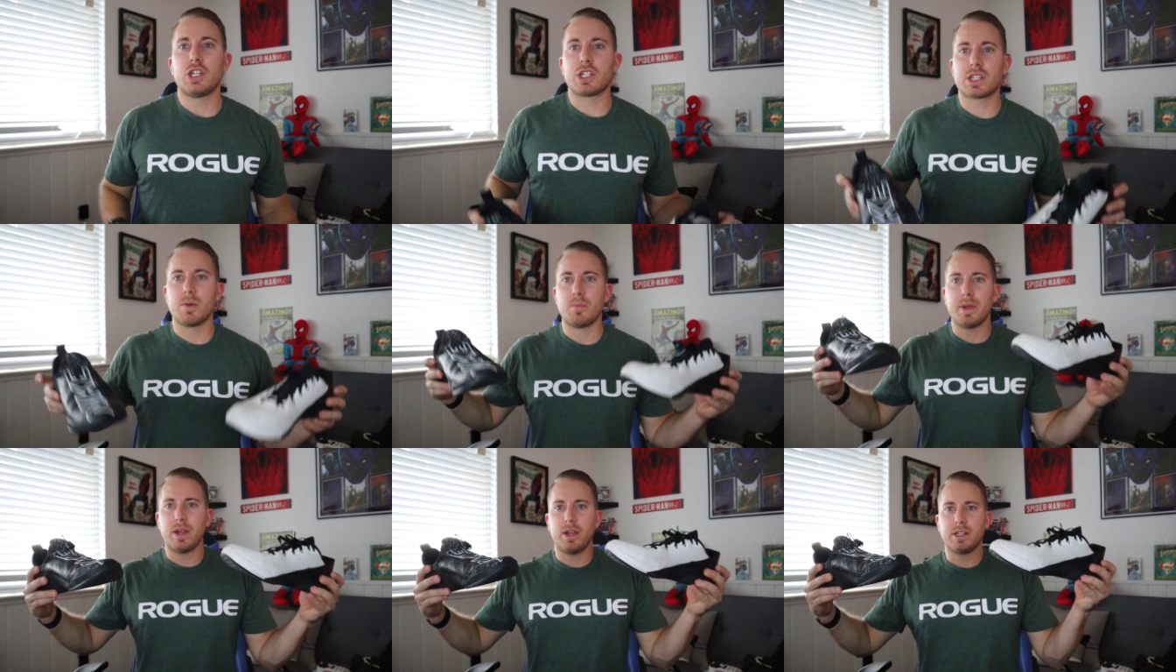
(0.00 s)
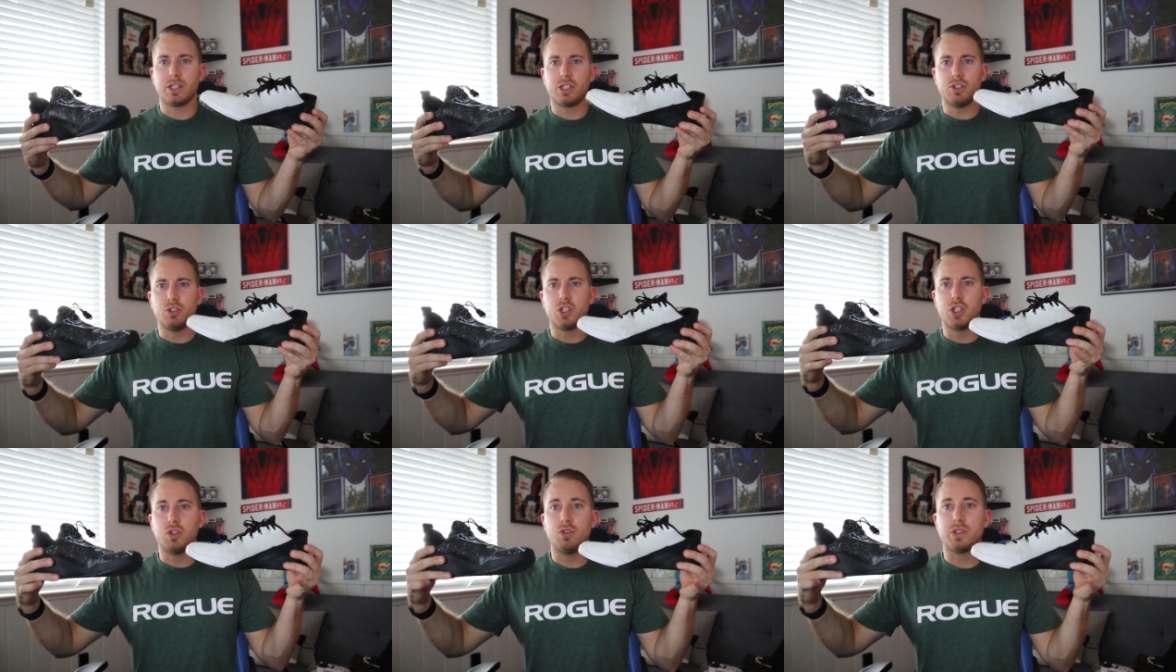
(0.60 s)
just comparing the two
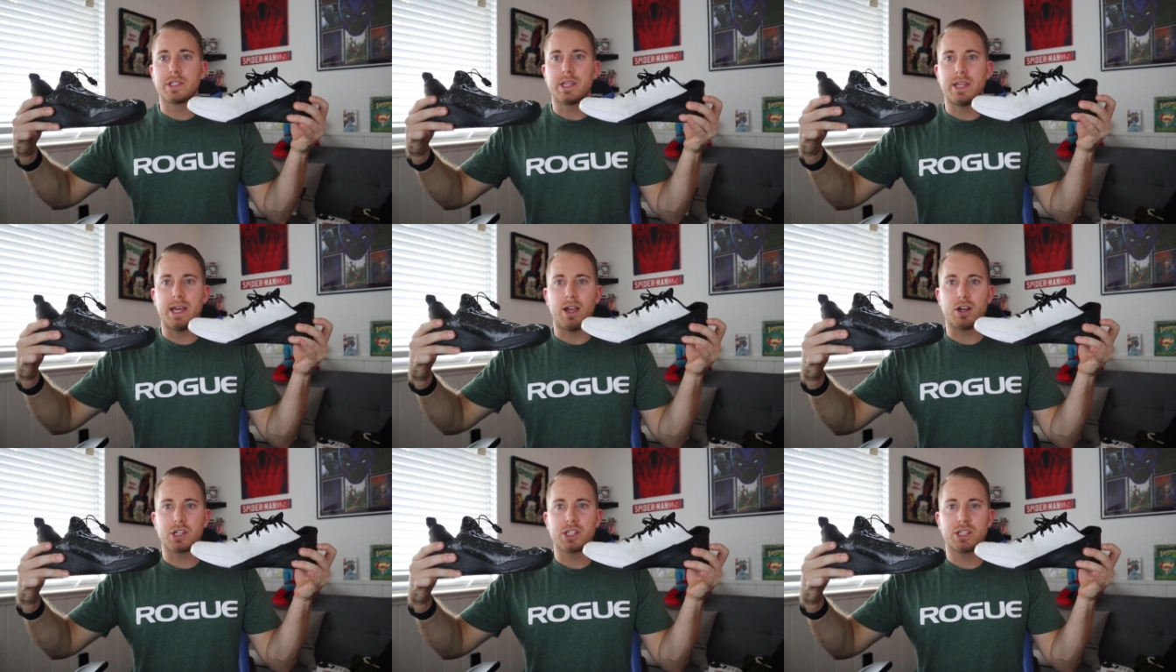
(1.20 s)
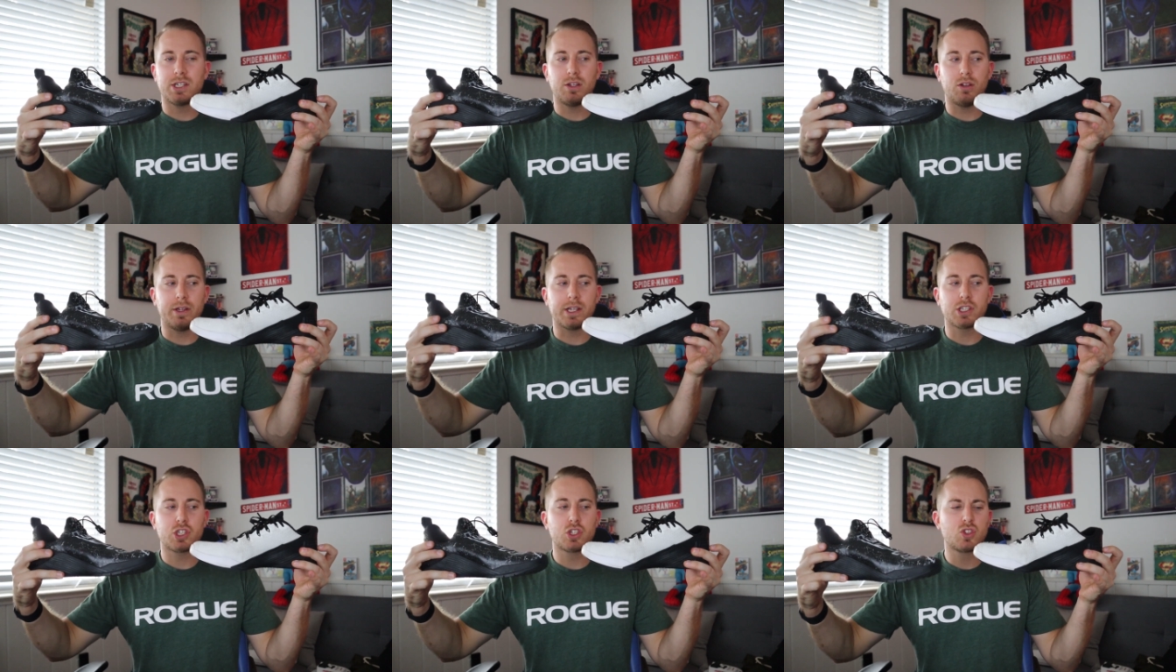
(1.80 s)
shoes, they are still
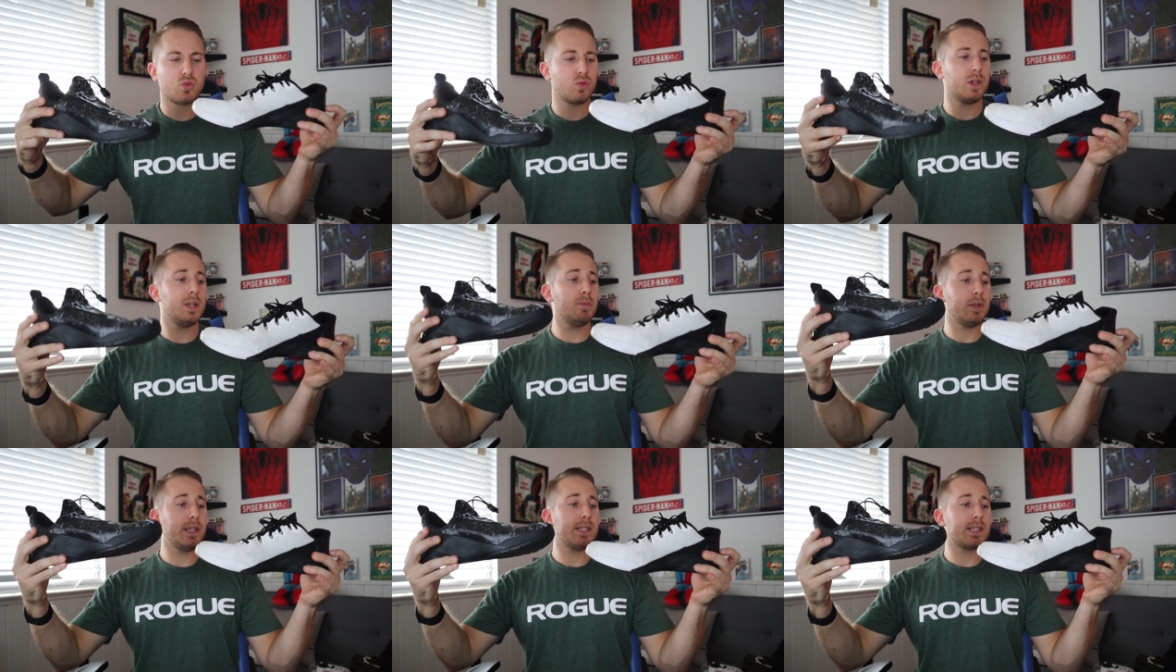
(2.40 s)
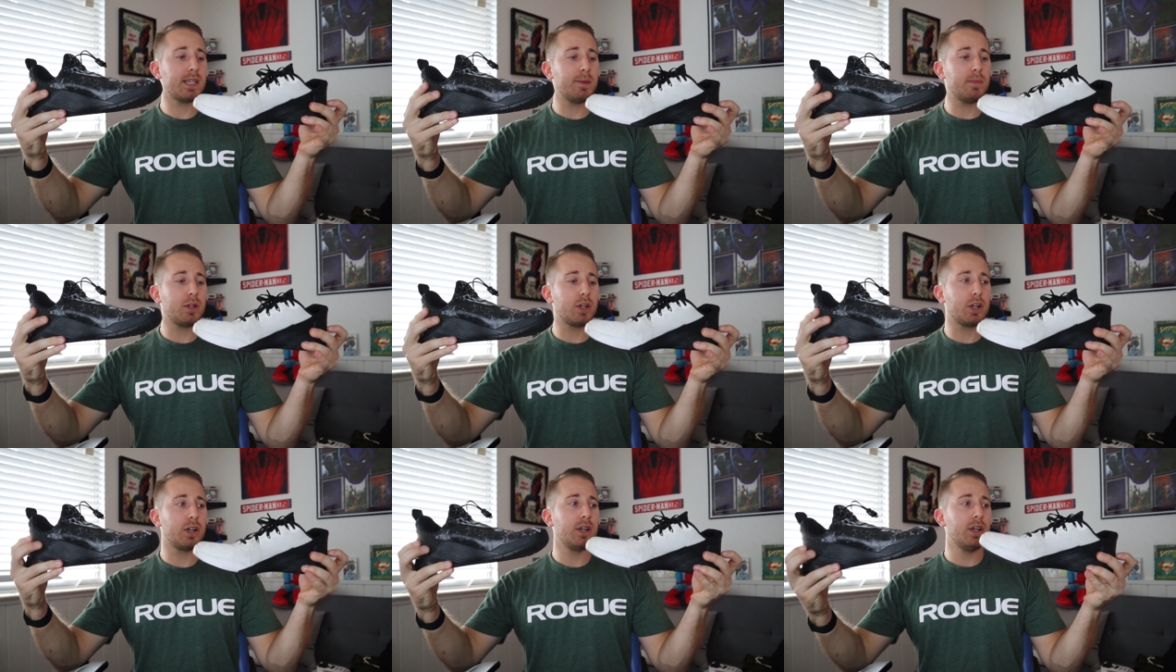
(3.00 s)
extremely
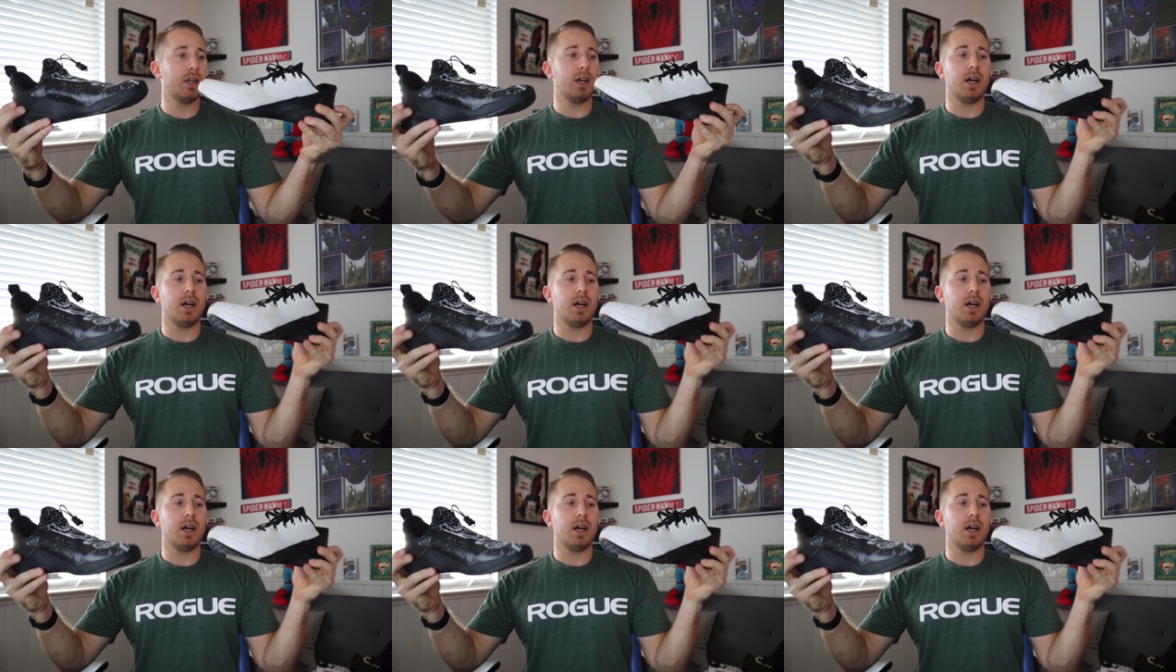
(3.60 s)
similar.